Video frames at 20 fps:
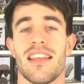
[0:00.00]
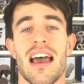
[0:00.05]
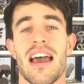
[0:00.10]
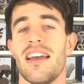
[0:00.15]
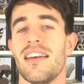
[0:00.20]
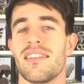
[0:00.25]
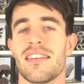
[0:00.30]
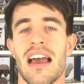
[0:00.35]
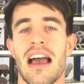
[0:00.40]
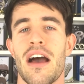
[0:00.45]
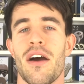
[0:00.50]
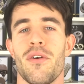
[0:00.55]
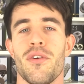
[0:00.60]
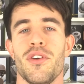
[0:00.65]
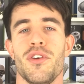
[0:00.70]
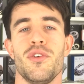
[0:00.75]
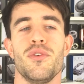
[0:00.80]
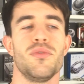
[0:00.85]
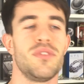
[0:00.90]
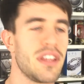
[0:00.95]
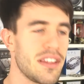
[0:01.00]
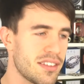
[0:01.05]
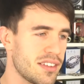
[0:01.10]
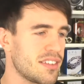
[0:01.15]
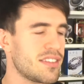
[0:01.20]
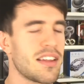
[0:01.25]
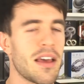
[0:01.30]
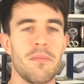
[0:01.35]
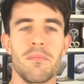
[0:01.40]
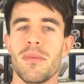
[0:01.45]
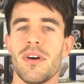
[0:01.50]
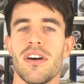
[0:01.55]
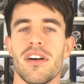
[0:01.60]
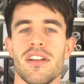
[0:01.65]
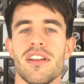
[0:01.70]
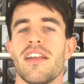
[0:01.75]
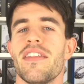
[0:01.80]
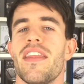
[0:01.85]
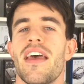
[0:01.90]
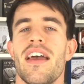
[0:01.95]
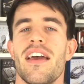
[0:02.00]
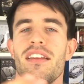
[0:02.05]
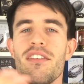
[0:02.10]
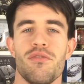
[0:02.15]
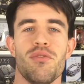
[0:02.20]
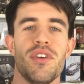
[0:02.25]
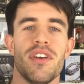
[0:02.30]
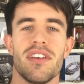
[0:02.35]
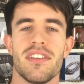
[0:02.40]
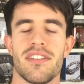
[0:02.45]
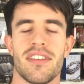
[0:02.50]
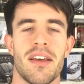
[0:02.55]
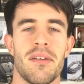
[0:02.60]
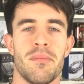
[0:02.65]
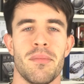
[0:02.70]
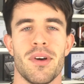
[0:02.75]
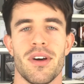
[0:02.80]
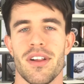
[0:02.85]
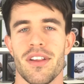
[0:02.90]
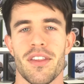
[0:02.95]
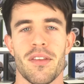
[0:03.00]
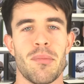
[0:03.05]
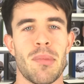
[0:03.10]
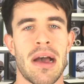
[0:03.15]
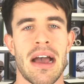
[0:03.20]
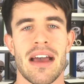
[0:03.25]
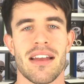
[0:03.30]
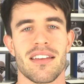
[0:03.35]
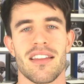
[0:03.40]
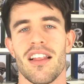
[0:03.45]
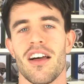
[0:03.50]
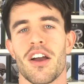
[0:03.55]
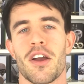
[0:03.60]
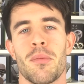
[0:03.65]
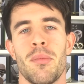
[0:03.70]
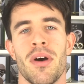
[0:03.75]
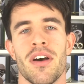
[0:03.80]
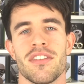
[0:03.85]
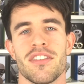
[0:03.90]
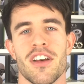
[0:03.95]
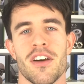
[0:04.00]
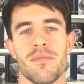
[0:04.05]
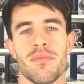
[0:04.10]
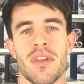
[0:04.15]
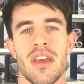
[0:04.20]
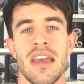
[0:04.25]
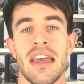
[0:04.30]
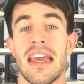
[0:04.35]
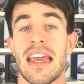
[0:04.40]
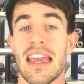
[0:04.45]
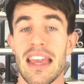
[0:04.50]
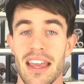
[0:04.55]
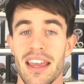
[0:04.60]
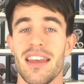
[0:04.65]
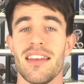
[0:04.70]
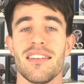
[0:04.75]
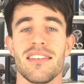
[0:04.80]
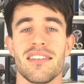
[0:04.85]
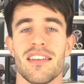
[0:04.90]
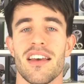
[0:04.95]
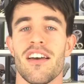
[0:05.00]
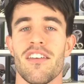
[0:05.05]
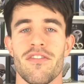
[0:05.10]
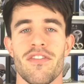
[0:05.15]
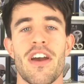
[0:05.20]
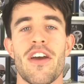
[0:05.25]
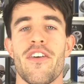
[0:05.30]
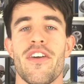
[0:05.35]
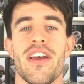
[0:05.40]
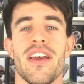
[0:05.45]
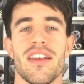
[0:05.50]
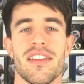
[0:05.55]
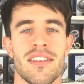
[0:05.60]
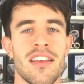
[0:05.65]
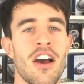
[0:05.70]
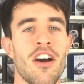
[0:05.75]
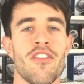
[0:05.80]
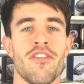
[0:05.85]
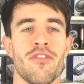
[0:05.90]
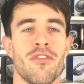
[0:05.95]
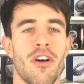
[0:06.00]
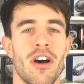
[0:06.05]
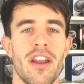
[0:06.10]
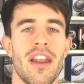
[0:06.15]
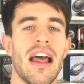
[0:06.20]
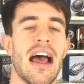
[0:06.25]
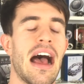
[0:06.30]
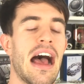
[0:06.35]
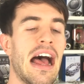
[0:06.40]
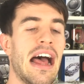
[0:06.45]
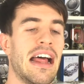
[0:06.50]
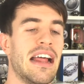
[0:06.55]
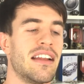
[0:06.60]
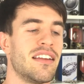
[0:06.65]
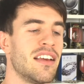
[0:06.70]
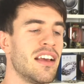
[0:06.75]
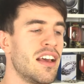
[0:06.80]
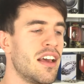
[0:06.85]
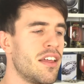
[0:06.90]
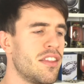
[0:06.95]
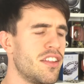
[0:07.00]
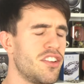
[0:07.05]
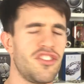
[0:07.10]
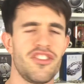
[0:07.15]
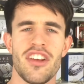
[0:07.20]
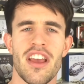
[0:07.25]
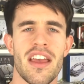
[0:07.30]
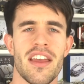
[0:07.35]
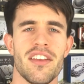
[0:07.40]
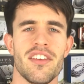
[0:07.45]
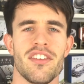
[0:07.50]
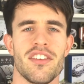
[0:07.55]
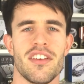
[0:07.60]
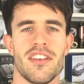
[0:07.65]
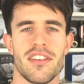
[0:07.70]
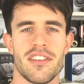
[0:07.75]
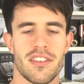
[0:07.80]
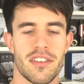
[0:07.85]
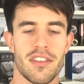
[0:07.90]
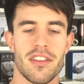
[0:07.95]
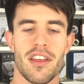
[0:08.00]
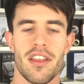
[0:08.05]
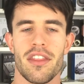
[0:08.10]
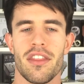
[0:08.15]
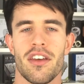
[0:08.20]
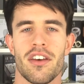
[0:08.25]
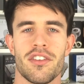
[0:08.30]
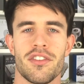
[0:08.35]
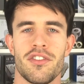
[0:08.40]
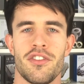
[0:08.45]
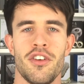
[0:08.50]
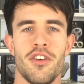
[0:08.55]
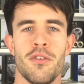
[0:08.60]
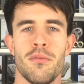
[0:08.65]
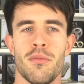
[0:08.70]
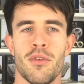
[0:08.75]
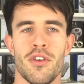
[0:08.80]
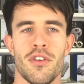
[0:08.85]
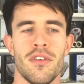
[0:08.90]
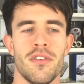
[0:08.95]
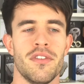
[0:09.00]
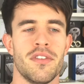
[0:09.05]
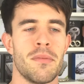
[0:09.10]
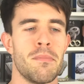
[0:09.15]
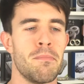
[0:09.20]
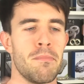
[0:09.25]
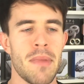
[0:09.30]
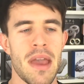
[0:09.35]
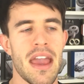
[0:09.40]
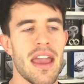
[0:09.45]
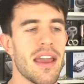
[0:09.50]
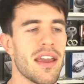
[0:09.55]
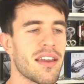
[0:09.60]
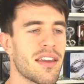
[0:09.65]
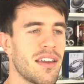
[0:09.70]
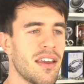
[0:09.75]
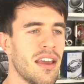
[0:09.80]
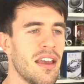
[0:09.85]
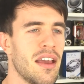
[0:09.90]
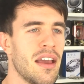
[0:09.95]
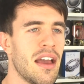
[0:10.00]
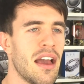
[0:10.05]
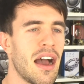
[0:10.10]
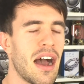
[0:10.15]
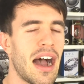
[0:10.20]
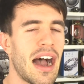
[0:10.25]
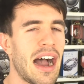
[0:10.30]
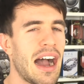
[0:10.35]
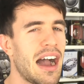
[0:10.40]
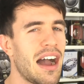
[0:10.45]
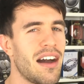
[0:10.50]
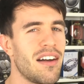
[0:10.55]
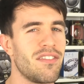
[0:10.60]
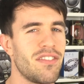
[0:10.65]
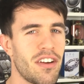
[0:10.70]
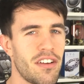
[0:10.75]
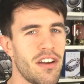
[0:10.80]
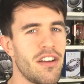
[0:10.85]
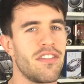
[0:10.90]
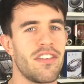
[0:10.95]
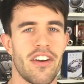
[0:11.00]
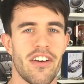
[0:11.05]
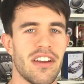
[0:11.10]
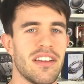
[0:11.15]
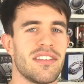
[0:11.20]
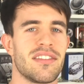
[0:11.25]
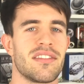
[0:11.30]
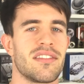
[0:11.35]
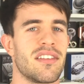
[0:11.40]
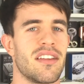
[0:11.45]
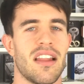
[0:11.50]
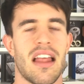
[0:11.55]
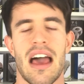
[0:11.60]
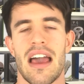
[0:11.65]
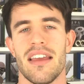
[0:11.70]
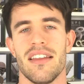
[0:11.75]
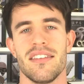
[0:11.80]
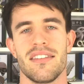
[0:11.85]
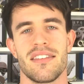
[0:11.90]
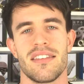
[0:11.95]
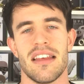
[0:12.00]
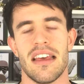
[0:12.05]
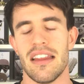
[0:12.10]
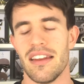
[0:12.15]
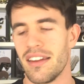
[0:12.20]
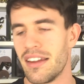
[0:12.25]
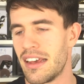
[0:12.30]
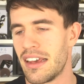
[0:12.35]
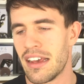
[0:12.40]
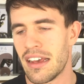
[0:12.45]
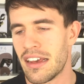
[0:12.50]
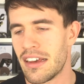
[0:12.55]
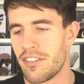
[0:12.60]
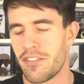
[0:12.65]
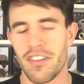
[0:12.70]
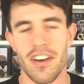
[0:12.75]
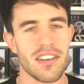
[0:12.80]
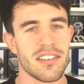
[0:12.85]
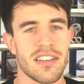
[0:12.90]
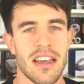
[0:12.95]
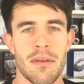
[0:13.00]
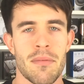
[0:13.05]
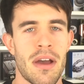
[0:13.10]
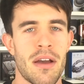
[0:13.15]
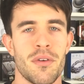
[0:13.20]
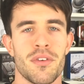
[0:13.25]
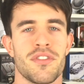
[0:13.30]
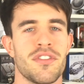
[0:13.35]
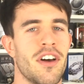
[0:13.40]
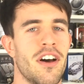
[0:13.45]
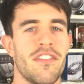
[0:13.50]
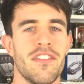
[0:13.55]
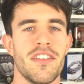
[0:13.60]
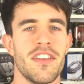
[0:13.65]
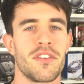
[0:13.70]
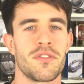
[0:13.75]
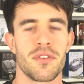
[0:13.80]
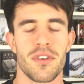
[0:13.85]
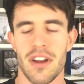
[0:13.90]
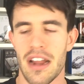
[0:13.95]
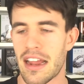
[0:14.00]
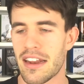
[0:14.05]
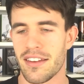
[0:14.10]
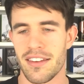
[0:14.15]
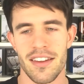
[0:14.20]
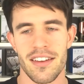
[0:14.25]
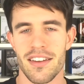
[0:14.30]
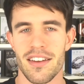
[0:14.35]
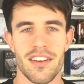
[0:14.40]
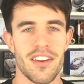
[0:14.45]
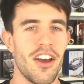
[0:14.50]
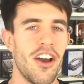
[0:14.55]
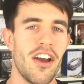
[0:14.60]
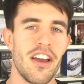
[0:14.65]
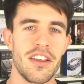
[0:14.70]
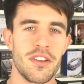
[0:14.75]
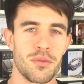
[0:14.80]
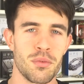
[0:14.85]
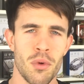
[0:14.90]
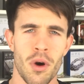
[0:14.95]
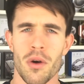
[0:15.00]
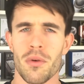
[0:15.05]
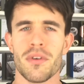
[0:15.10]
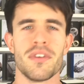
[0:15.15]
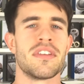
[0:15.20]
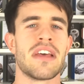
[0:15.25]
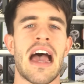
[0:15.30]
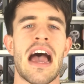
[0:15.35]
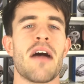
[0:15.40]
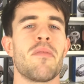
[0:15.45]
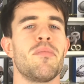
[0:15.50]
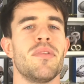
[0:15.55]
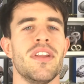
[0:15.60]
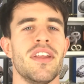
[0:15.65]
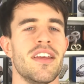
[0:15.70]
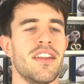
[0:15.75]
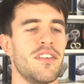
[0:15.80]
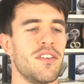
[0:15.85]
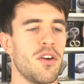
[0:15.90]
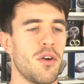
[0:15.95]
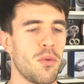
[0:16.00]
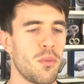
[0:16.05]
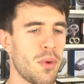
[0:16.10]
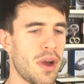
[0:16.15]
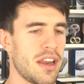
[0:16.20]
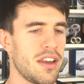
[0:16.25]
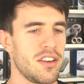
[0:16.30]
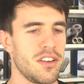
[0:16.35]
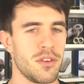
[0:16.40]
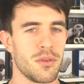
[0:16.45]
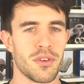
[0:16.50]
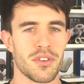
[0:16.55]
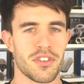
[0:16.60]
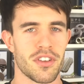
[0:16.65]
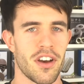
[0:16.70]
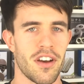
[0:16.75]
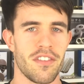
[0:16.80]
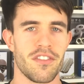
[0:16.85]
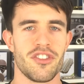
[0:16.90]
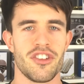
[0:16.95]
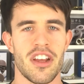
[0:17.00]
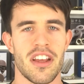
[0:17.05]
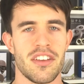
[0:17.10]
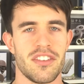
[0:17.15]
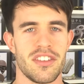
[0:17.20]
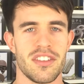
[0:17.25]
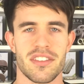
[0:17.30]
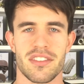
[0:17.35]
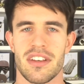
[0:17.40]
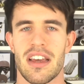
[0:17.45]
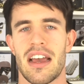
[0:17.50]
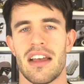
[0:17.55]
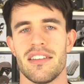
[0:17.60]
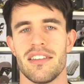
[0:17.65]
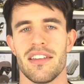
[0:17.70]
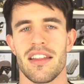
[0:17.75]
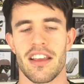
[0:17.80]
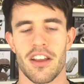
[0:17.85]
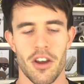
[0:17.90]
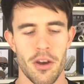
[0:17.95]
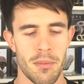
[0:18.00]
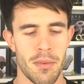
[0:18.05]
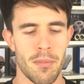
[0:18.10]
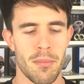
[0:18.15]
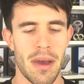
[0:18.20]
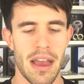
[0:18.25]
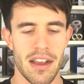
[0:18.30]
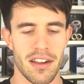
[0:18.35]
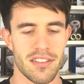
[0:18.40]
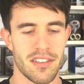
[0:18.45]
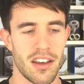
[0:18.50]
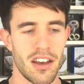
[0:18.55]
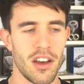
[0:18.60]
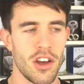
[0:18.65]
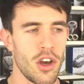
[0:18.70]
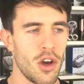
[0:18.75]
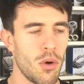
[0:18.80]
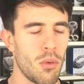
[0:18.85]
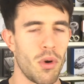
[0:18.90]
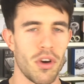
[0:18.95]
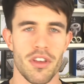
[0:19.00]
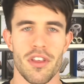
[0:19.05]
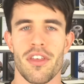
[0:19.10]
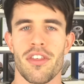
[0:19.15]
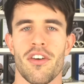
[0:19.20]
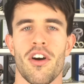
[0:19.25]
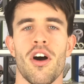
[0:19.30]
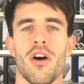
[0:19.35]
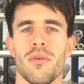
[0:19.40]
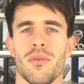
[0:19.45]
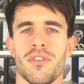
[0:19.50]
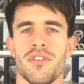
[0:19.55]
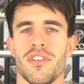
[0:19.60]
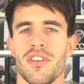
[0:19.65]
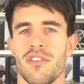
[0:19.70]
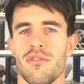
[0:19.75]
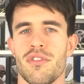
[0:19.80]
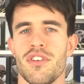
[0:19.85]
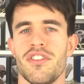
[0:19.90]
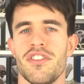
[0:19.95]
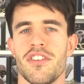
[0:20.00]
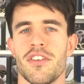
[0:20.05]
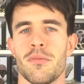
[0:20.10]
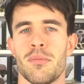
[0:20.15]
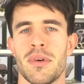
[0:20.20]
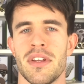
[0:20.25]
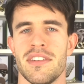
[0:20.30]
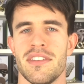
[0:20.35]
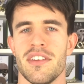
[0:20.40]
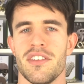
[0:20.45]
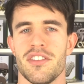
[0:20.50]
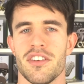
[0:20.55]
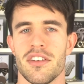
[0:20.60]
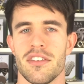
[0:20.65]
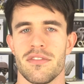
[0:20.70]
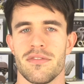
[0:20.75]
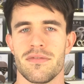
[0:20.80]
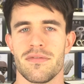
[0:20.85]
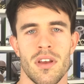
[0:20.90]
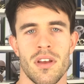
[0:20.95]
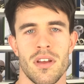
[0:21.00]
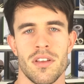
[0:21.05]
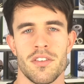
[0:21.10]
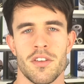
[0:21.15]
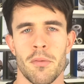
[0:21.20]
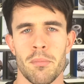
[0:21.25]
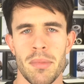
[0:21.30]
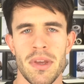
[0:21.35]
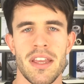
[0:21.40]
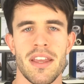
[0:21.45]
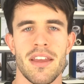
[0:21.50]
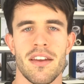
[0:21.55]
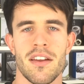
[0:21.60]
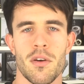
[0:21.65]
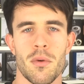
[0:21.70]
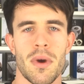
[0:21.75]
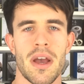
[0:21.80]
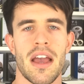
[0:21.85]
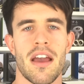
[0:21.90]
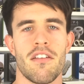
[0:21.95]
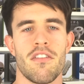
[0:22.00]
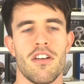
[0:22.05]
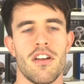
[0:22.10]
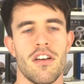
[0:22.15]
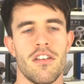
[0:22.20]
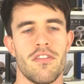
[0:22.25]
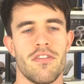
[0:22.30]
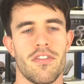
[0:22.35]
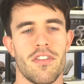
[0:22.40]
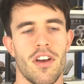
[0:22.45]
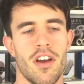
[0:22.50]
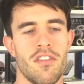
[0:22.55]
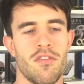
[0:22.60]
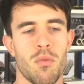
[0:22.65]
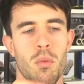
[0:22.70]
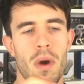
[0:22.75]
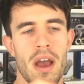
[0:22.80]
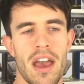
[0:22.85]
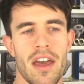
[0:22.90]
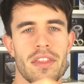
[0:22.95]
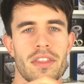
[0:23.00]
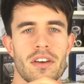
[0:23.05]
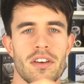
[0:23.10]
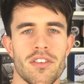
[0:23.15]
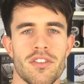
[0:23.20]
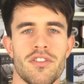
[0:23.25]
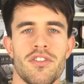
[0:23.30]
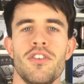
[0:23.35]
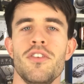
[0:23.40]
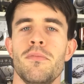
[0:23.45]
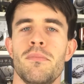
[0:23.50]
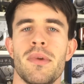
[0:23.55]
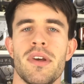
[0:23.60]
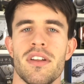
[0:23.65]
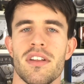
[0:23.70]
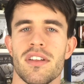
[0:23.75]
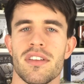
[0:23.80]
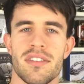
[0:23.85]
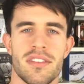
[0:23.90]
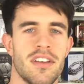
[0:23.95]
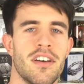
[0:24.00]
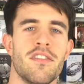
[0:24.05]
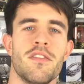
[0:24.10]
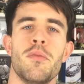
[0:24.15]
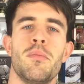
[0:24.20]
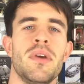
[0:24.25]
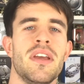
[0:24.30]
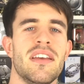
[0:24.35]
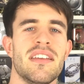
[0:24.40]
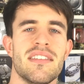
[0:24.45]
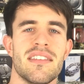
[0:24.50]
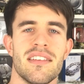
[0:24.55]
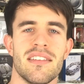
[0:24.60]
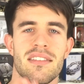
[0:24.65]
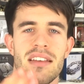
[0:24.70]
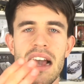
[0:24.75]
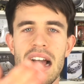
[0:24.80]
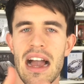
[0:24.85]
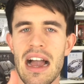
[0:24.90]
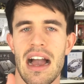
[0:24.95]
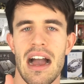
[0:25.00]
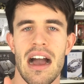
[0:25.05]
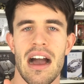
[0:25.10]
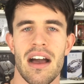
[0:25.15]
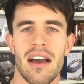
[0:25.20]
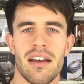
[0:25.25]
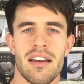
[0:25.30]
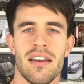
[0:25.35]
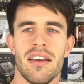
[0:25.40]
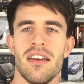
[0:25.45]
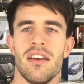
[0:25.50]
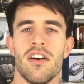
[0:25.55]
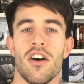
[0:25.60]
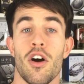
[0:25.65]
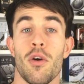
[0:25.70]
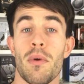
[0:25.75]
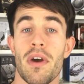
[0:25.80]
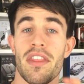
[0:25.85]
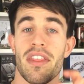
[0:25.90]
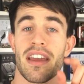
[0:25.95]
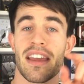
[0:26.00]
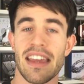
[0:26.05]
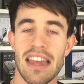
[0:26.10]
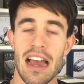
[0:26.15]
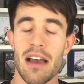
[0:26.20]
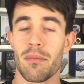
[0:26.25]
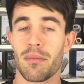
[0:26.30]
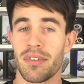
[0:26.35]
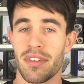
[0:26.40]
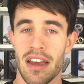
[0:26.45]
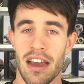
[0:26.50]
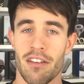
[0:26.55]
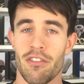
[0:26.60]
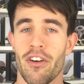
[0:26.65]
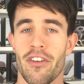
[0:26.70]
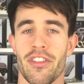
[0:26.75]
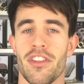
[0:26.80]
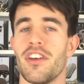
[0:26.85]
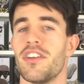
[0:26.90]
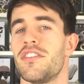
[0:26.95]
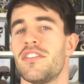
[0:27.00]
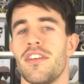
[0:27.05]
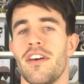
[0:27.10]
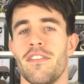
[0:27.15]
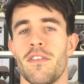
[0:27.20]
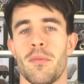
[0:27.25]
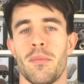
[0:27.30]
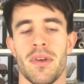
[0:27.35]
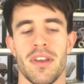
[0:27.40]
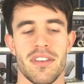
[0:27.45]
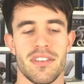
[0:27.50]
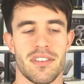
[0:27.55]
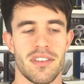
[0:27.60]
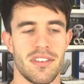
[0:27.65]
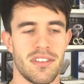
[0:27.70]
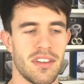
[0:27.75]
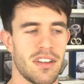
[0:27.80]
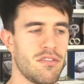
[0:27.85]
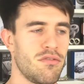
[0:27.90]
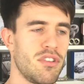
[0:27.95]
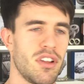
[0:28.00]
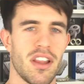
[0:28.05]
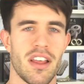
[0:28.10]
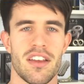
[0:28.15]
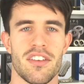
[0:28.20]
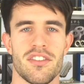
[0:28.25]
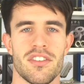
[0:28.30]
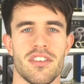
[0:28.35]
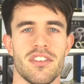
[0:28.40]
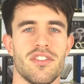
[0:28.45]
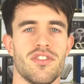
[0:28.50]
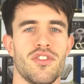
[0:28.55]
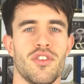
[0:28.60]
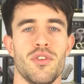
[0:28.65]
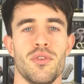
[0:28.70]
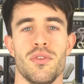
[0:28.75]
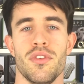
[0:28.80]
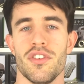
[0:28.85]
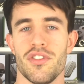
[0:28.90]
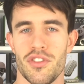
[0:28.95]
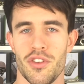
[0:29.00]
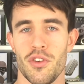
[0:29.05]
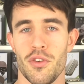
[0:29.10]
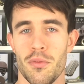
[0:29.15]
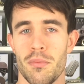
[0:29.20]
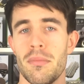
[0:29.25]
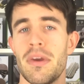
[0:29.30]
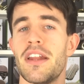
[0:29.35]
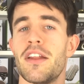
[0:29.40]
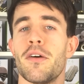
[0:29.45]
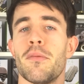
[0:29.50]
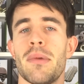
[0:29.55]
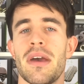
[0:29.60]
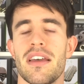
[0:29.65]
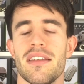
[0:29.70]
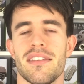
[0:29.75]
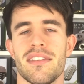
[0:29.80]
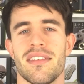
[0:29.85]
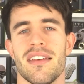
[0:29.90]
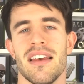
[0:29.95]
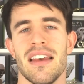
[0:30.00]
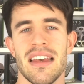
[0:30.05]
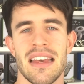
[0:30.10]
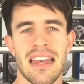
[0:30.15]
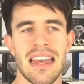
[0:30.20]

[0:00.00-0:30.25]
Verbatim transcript: That is how you disassemble and then reassemble the padlock puzzle. It is a very tough one, and the changes that those two moves make are very, very slight. And first time I was solving this one, I didn't notice what was happening when you were sort of changing sides and then coming back to what you thought was the original position. So being aware of, of where those two middle silver pieces are or where the gaps are on those silver pieces in relation to the two middle bits